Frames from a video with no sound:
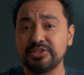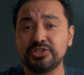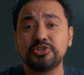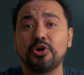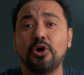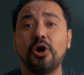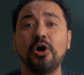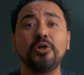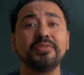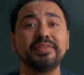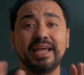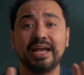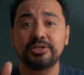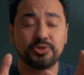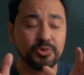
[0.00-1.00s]
This is all
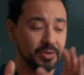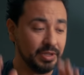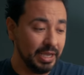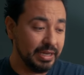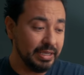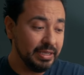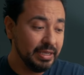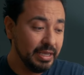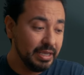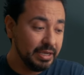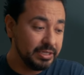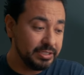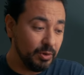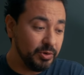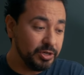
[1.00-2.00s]
natural lighting,
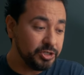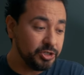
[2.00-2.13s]
because I wanna